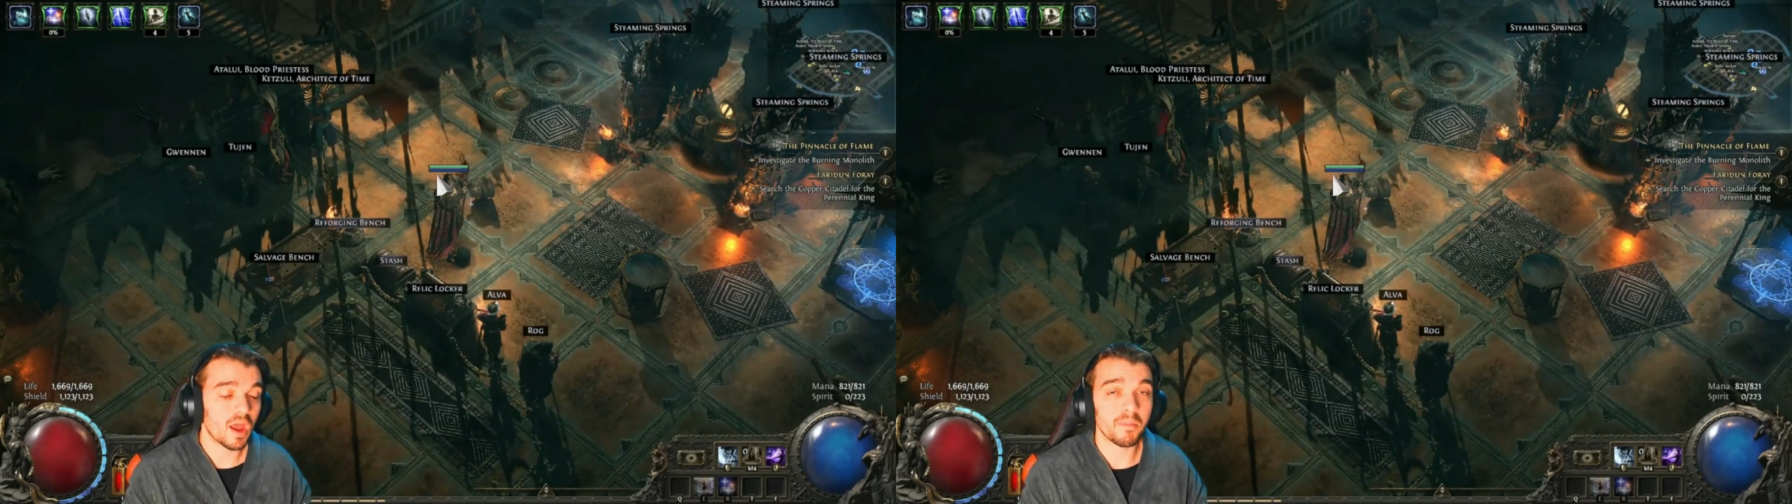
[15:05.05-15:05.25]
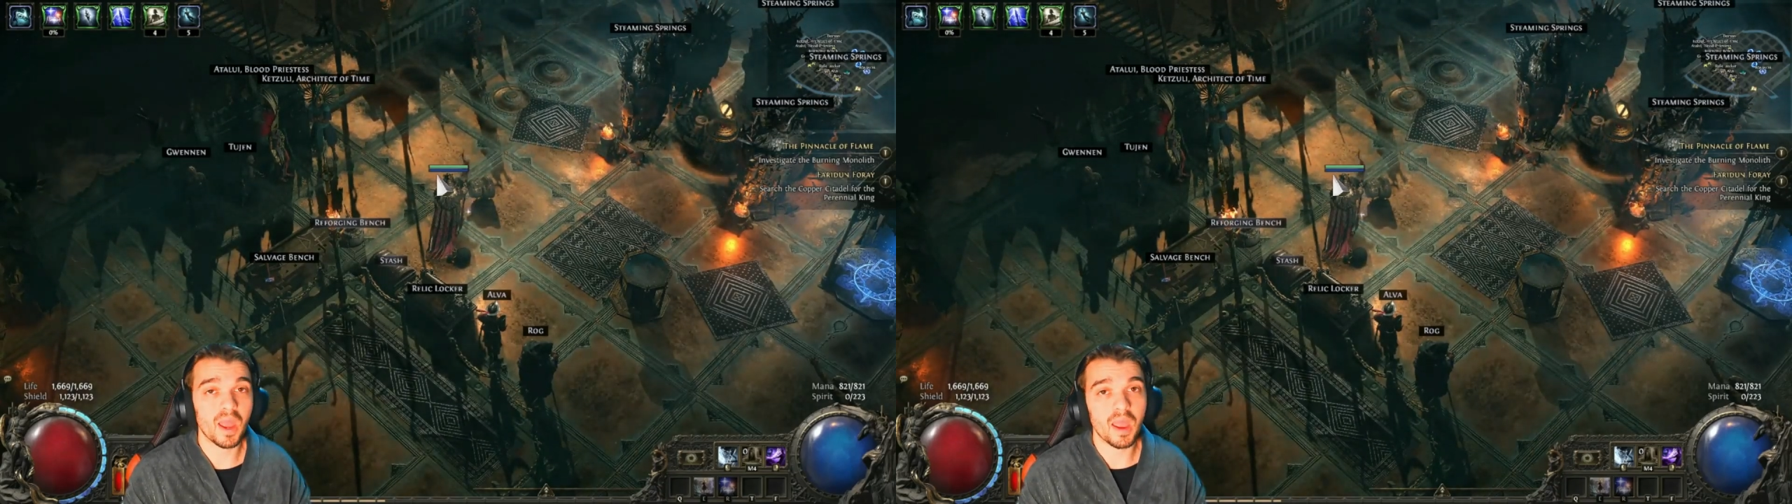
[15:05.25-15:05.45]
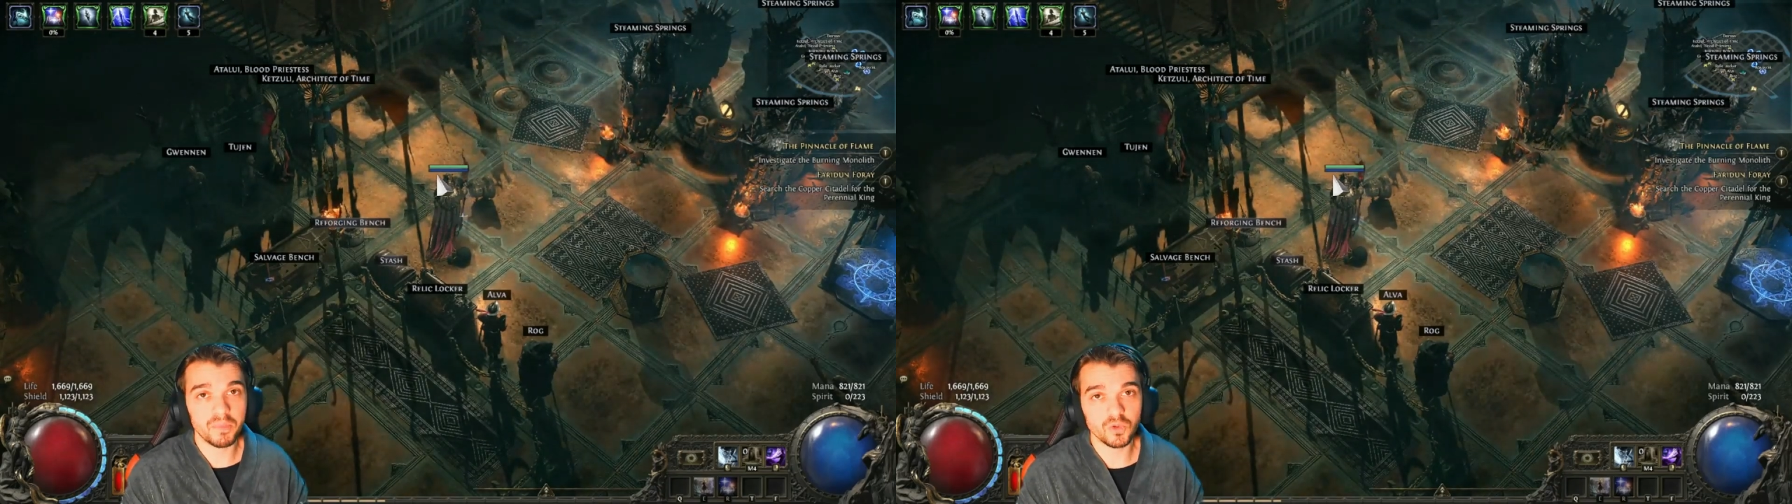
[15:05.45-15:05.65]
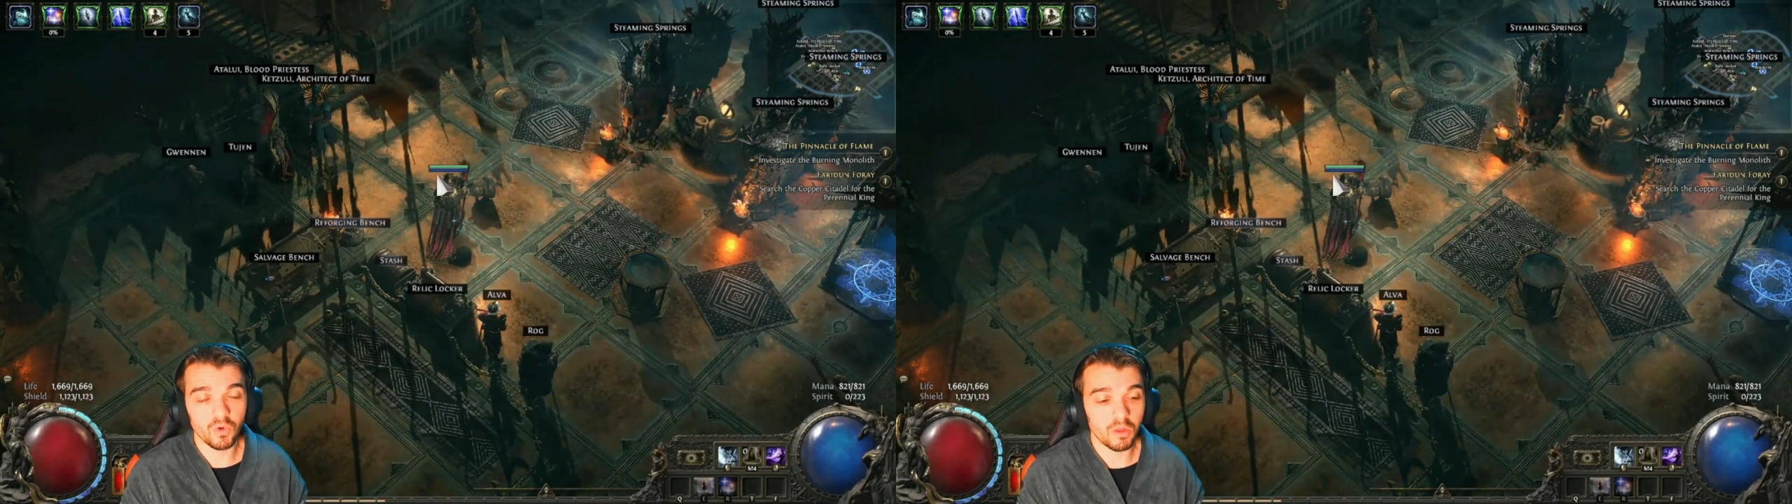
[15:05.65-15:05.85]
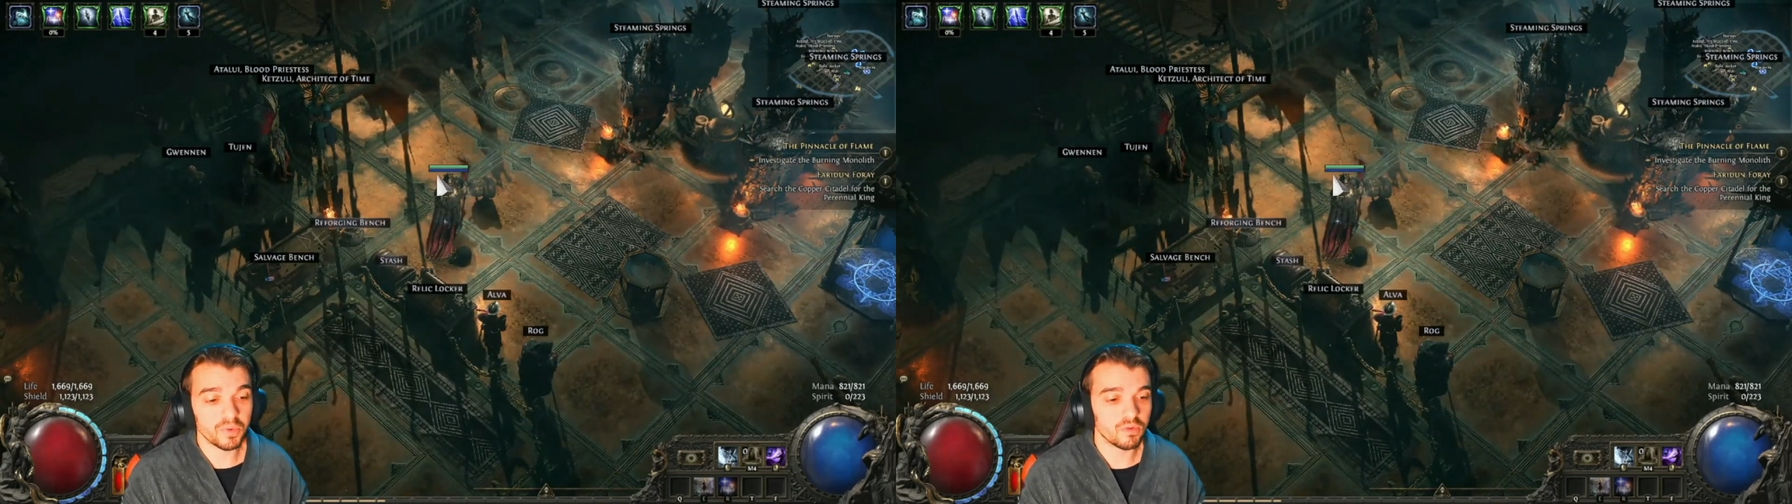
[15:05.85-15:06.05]
I'm happy
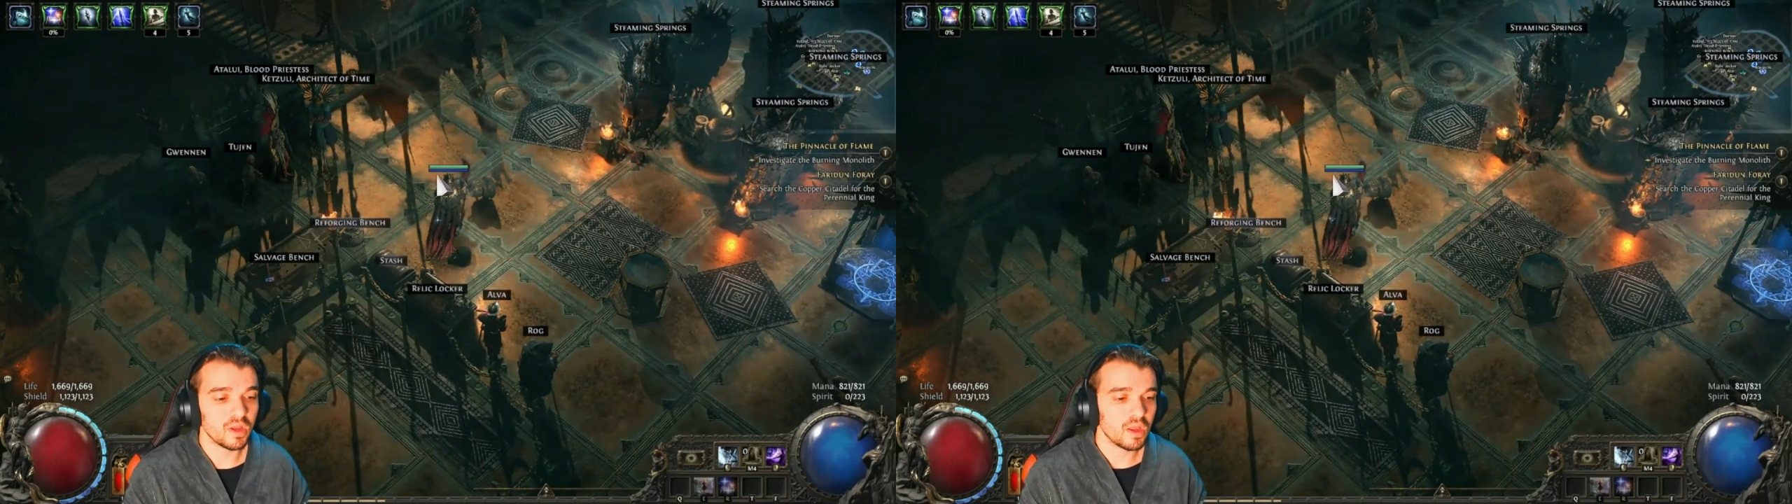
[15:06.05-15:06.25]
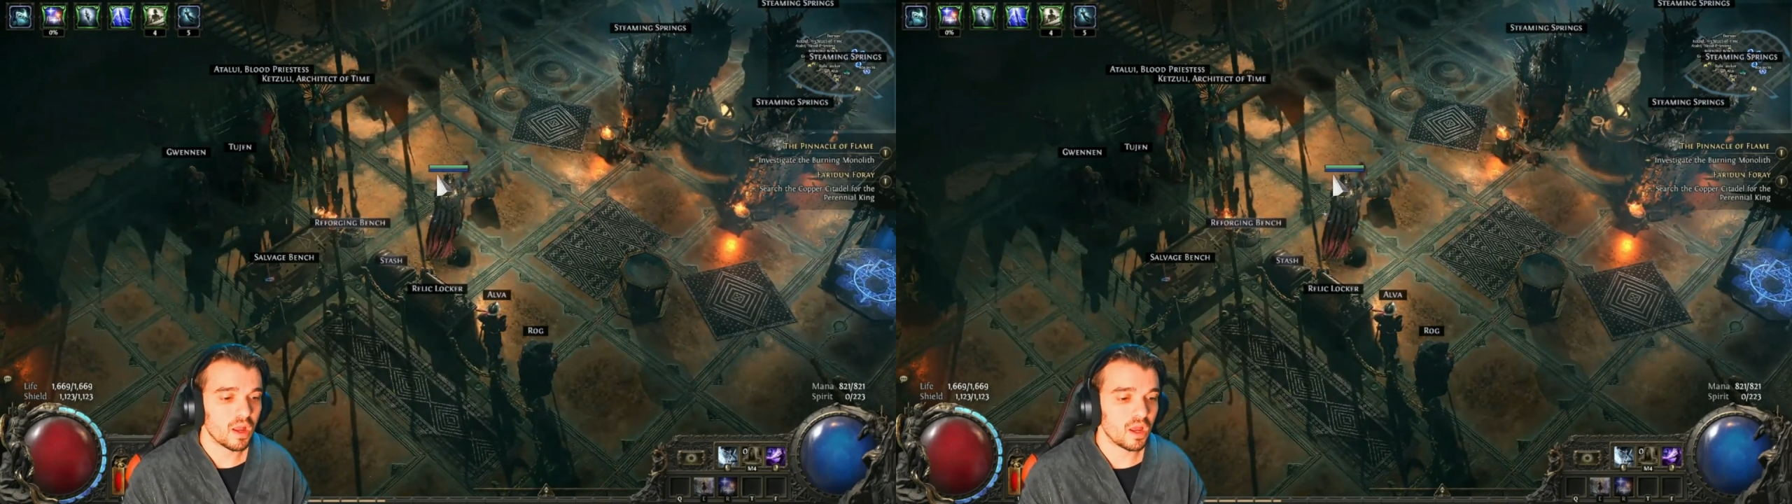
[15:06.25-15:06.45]
to help you.